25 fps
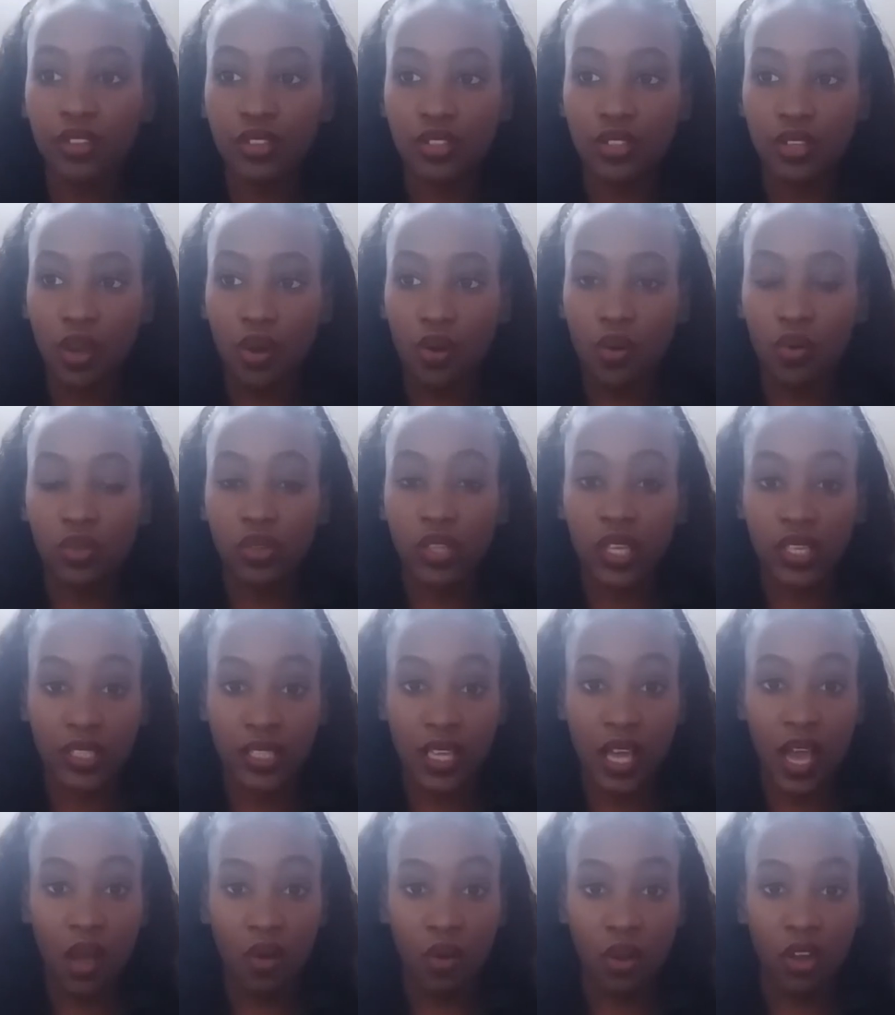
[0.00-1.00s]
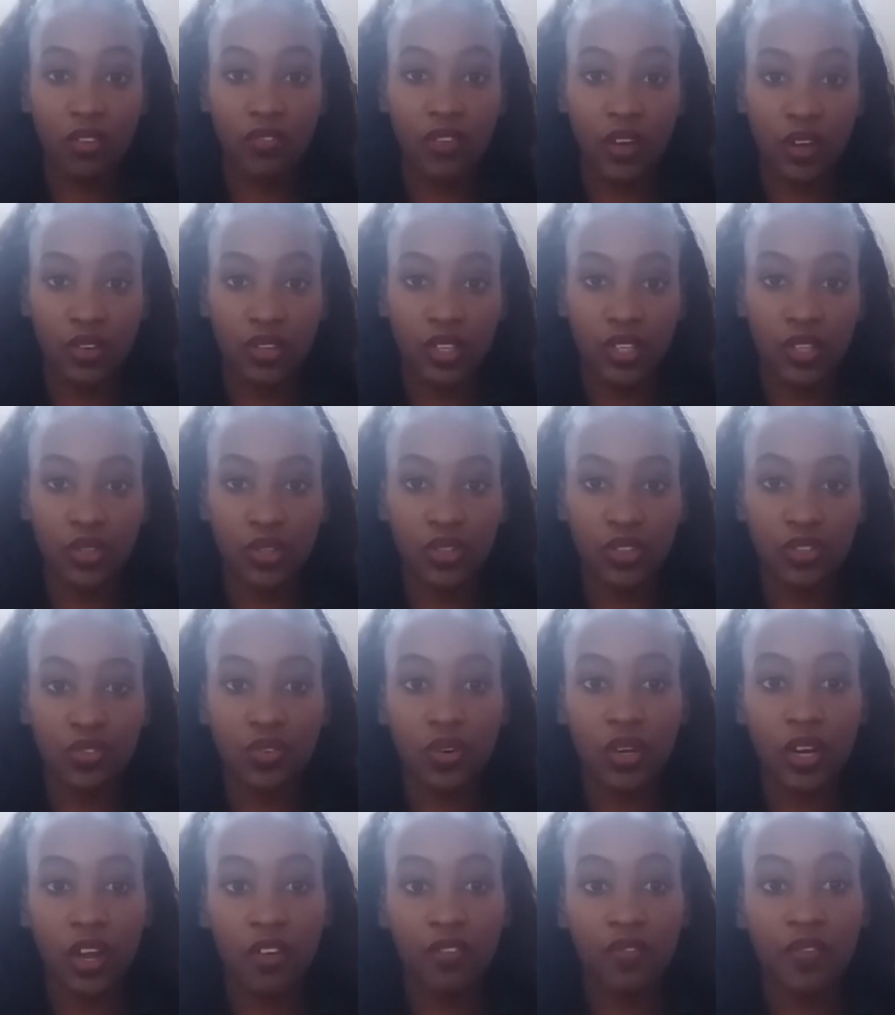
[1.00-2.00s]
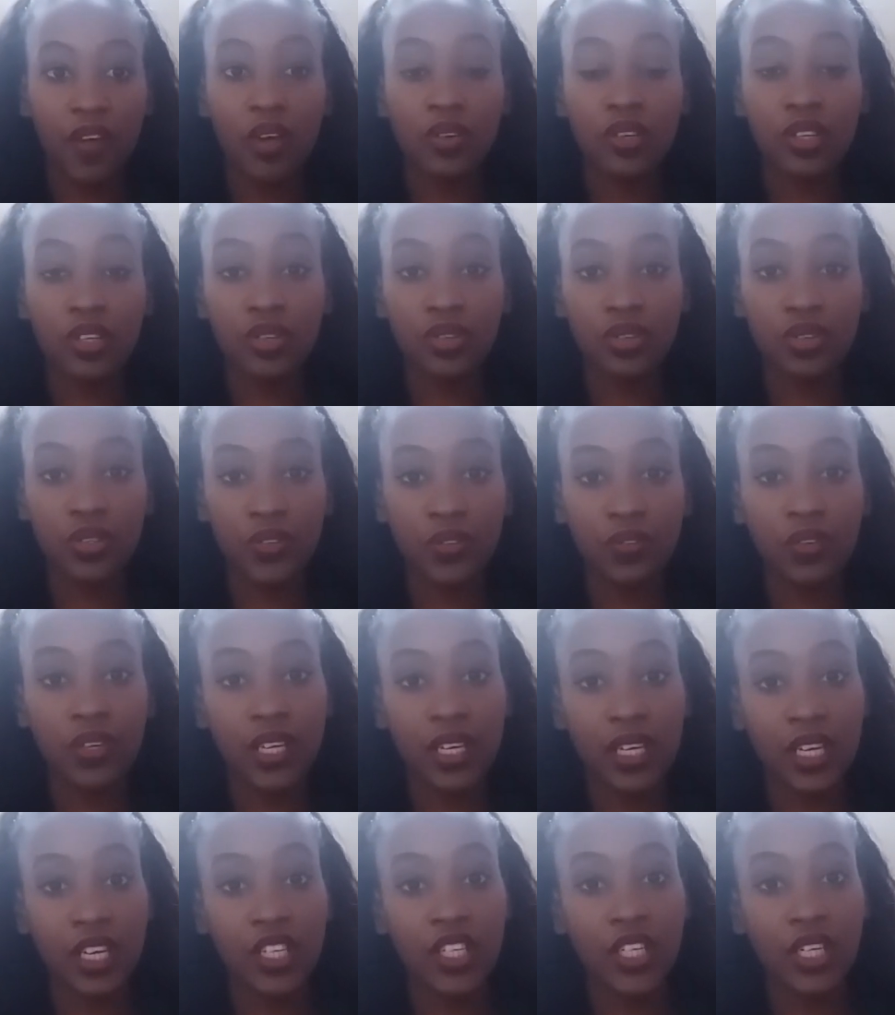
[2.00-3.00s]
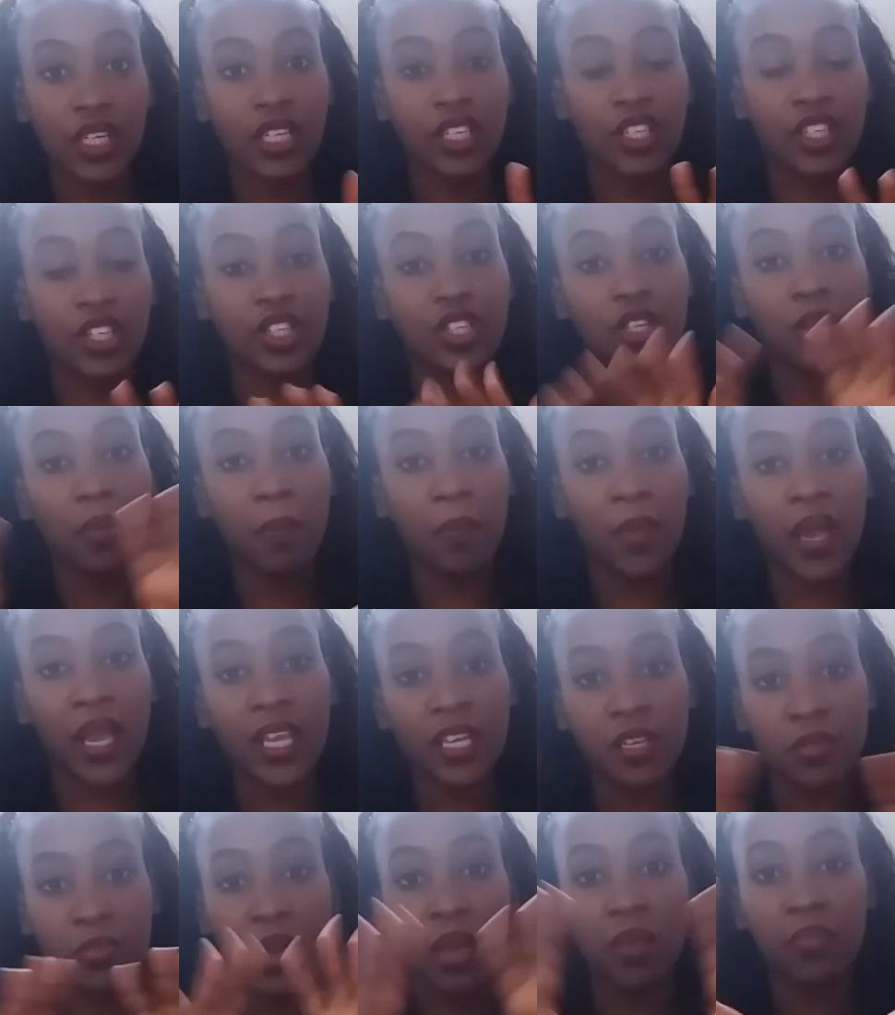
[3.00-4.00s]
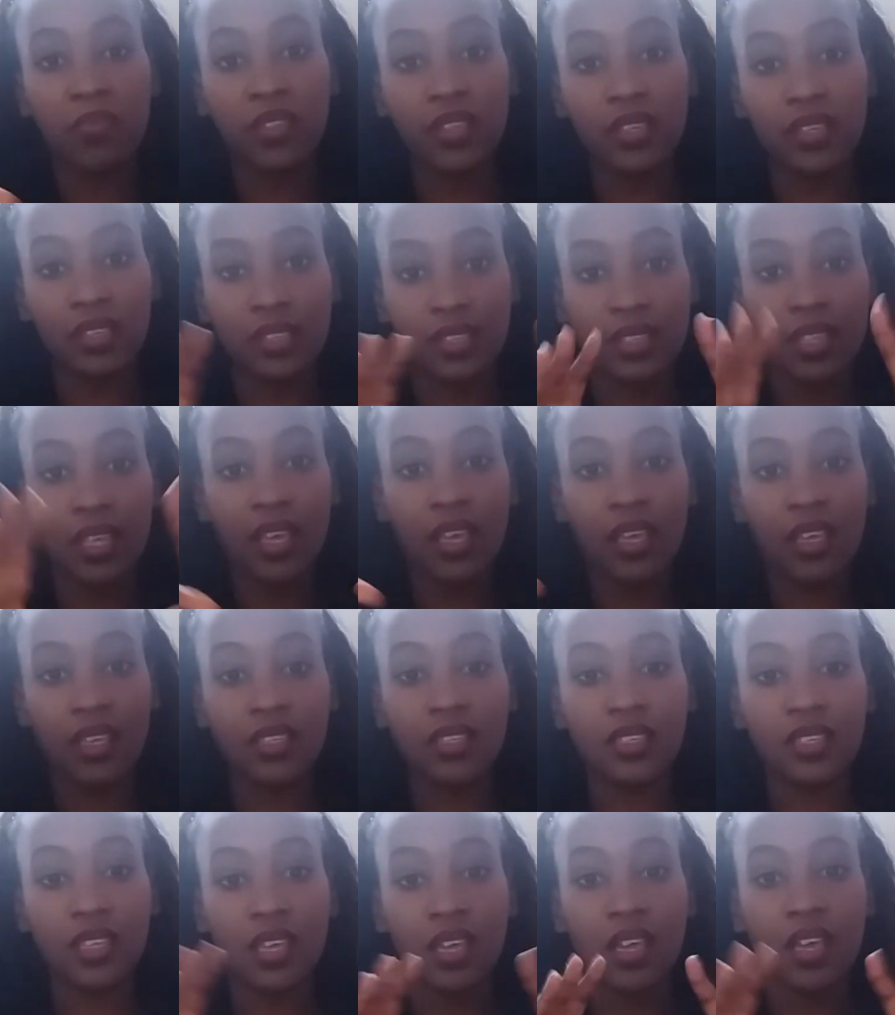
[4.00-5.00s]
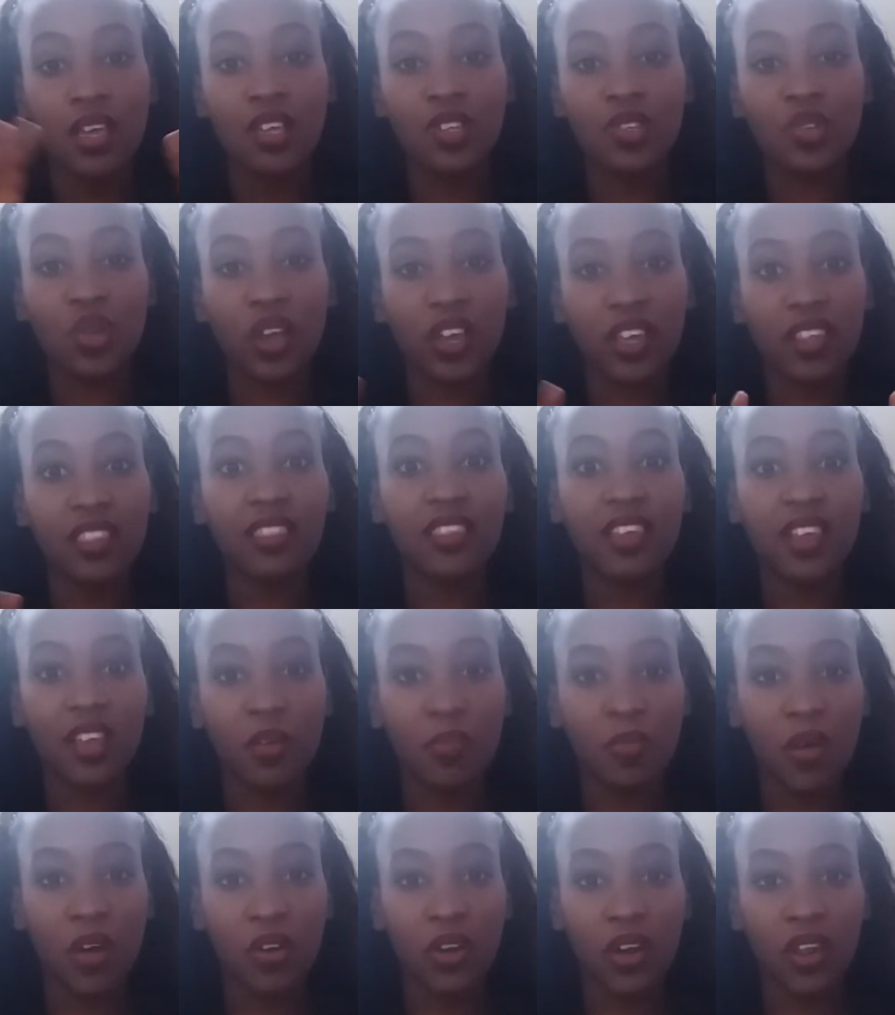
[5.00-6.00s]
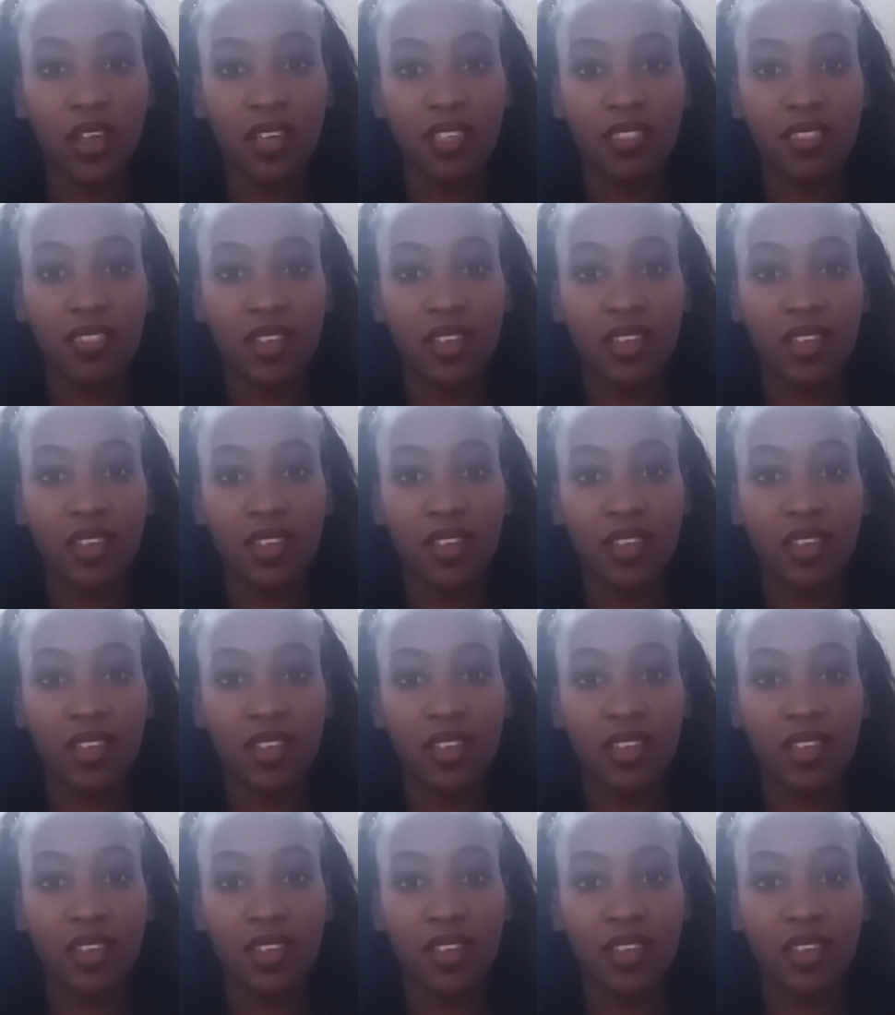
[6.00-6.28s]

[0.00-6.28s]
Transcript: So that's how I found it useful. And I found it useful initially just to mind map these things so I can think about it.